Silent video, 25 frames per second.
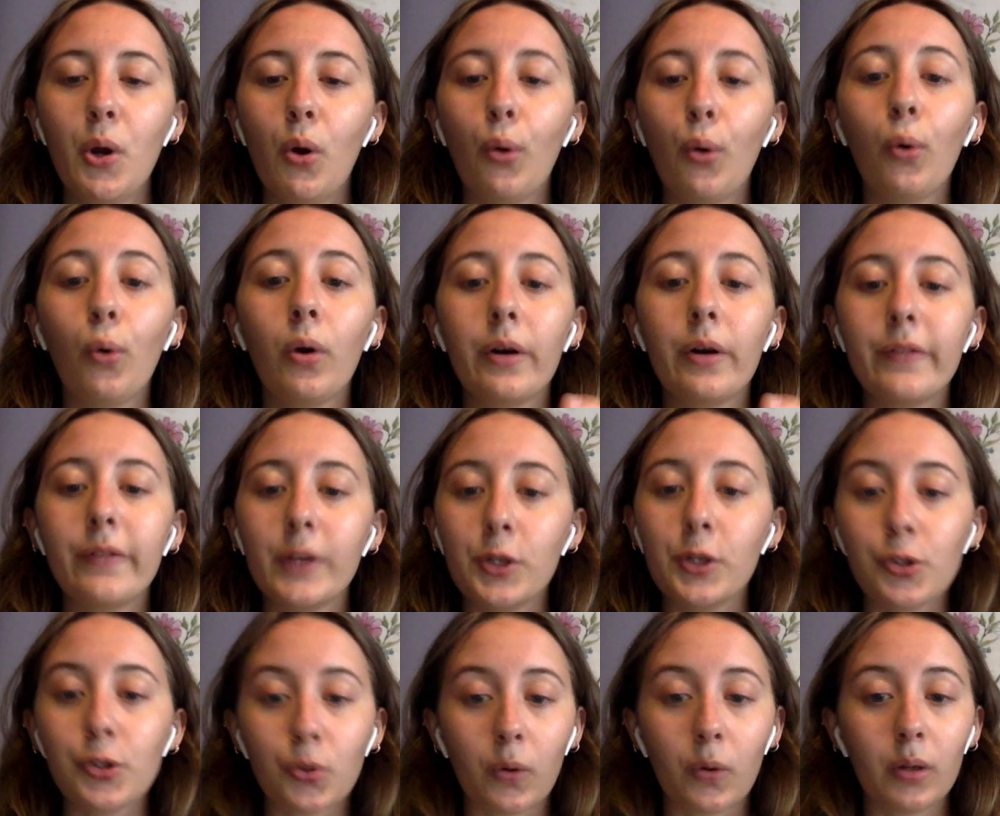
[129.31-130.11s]
Or if
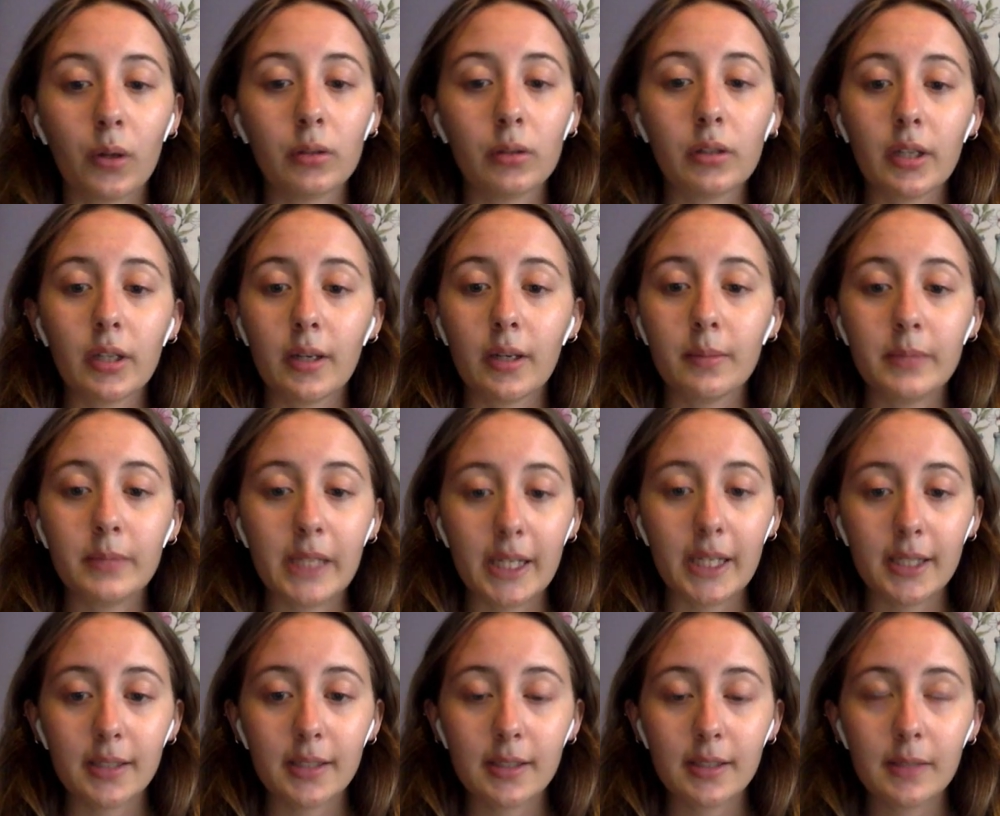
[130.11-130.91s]
you just want to look up
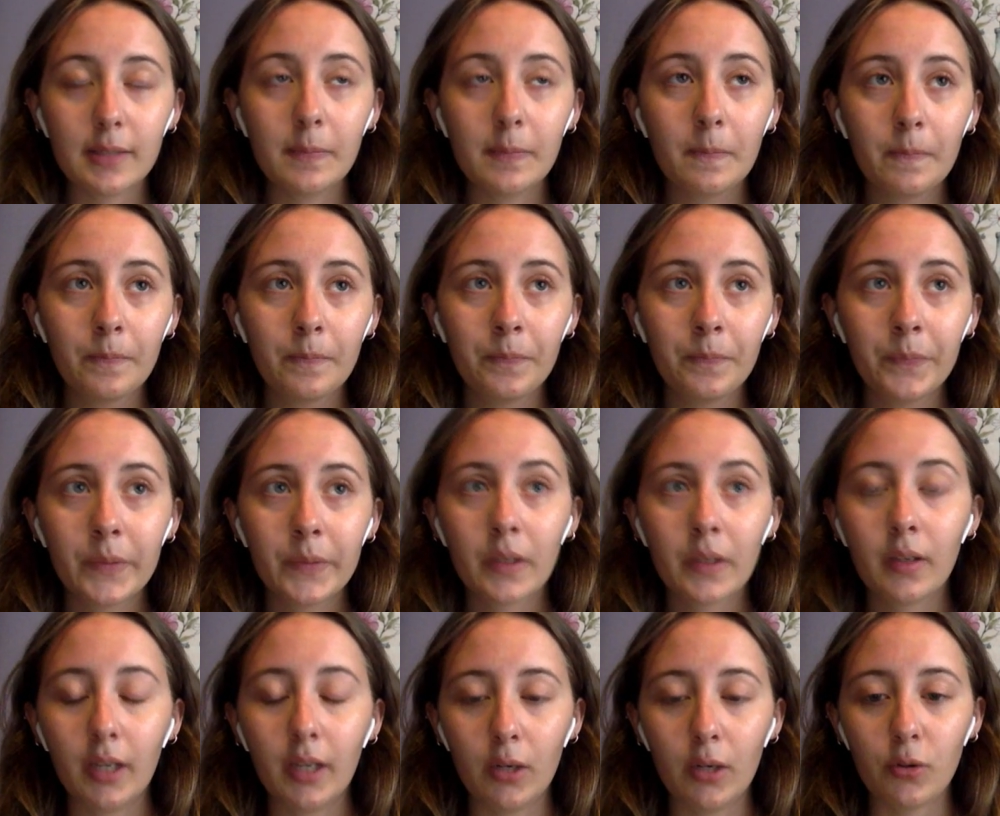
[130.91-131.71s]
dates,
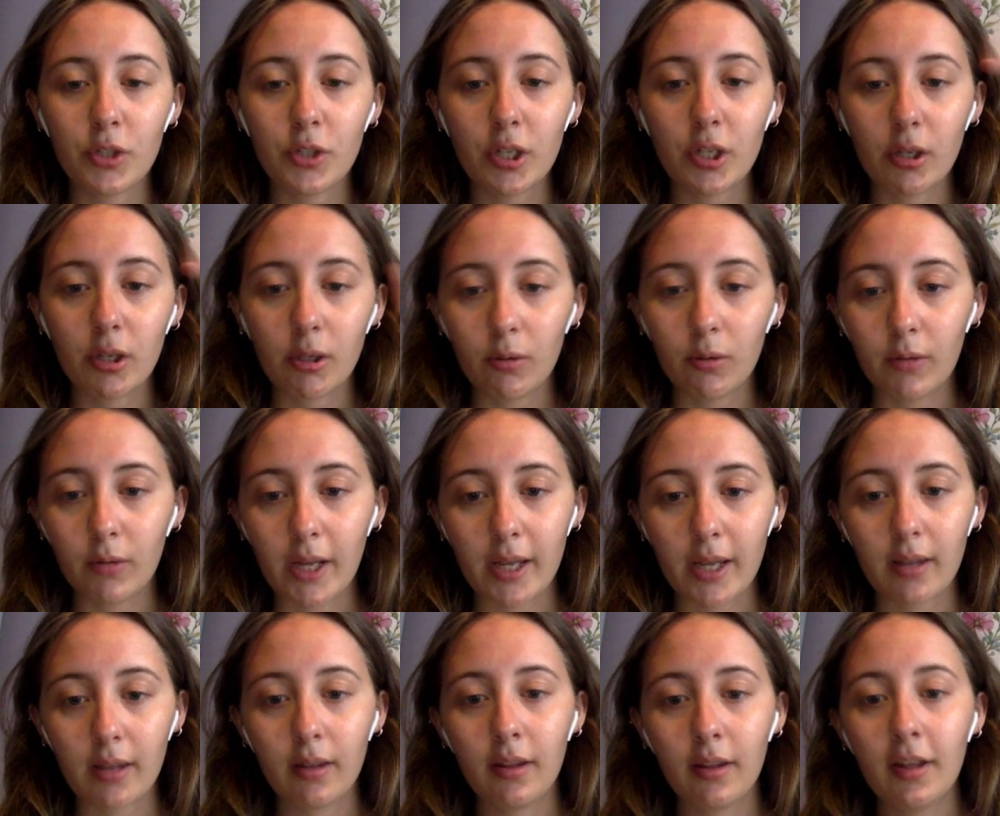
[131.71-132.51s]
it'll show you
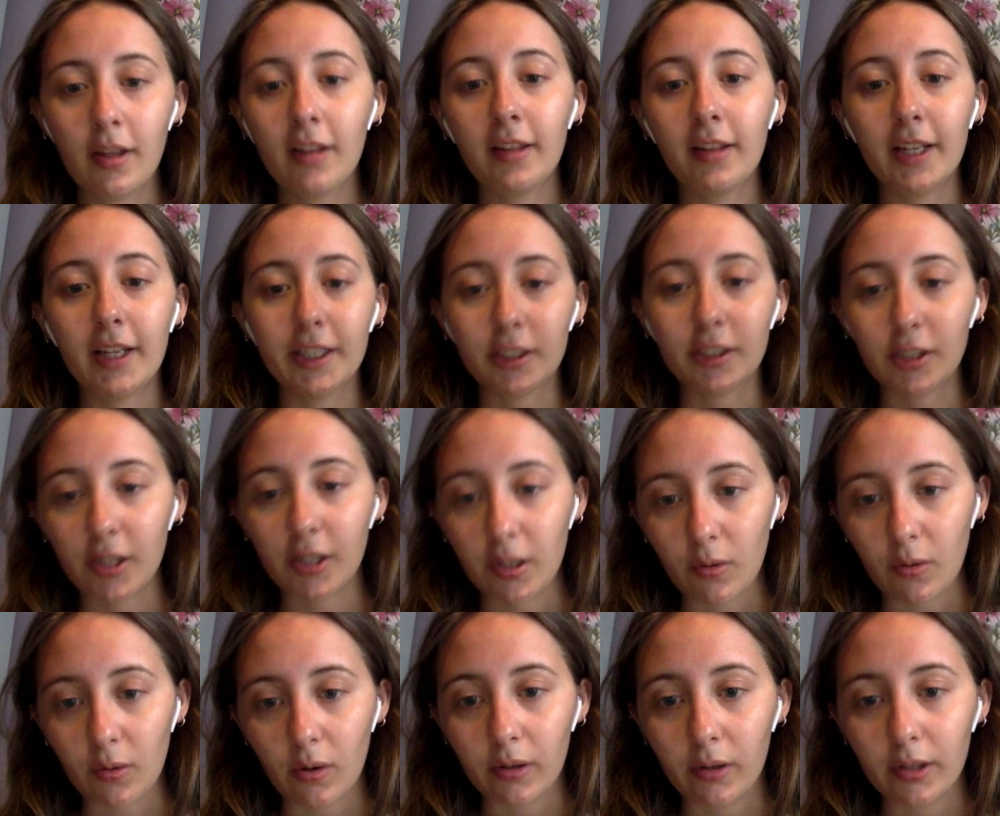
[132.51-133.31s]
like things to
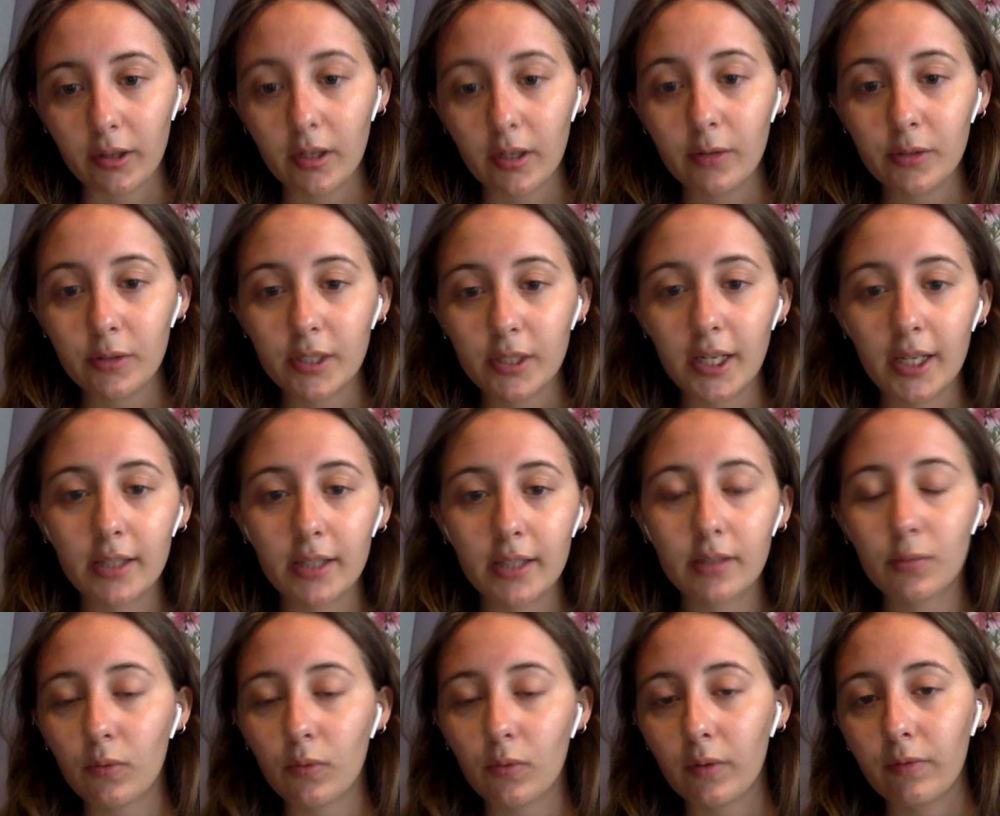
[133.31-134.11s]
do on those
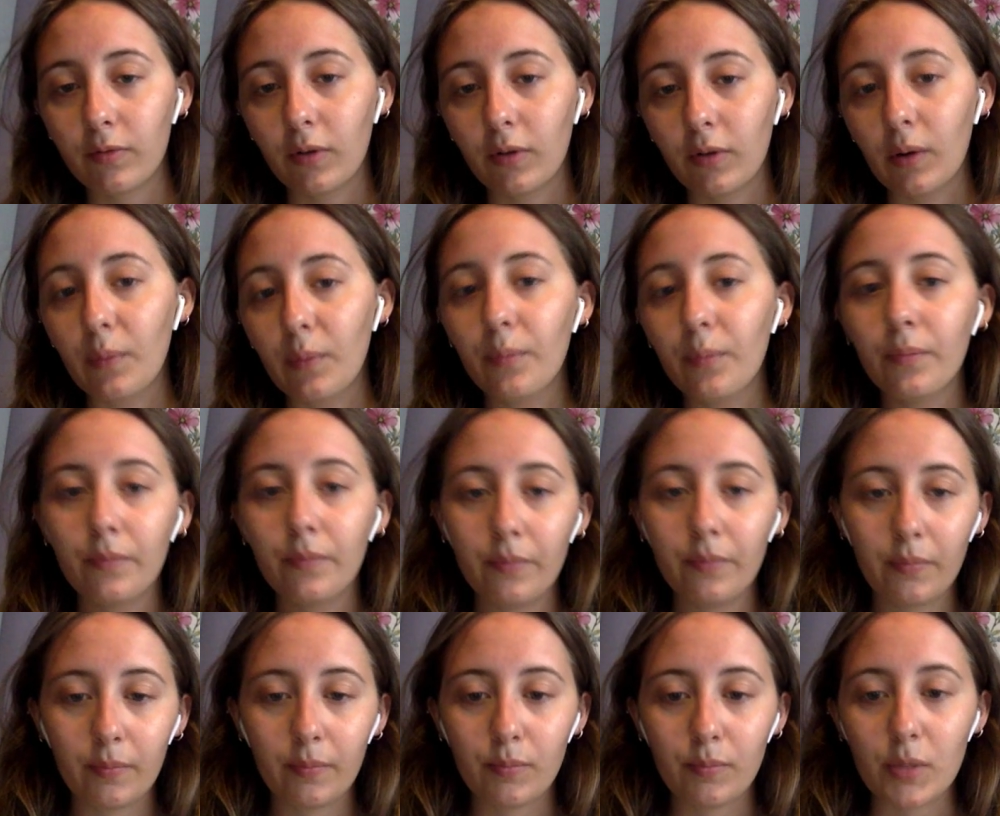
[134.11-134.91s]
dates for
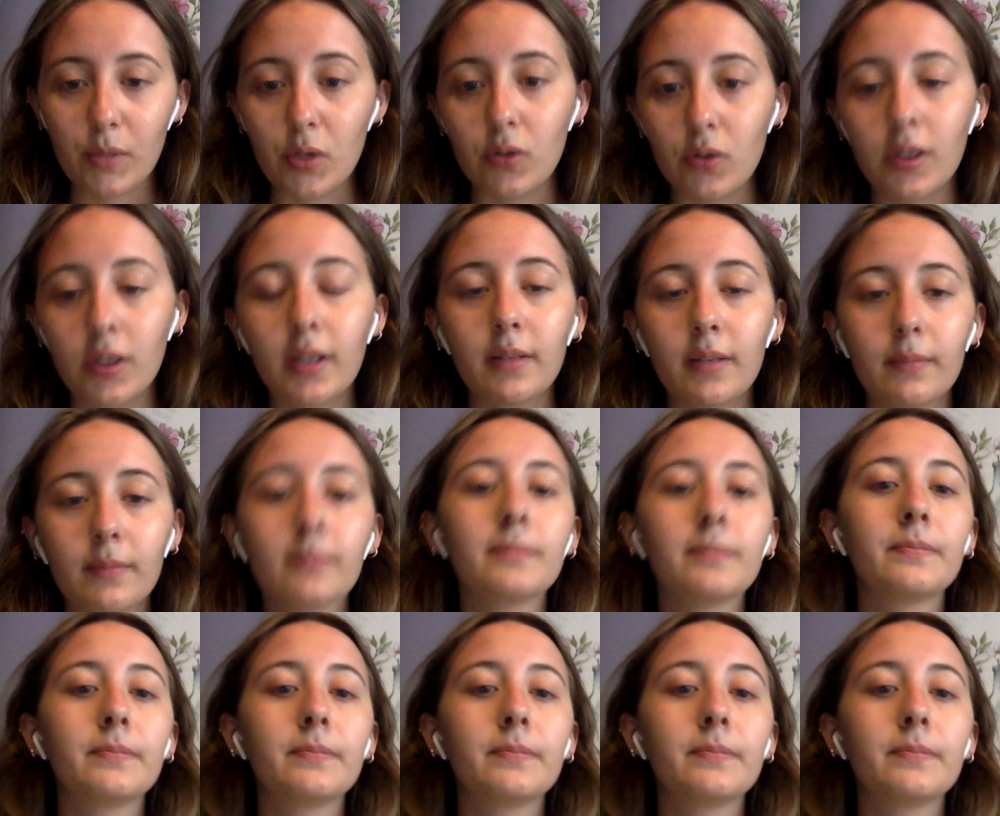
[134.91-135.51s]
music,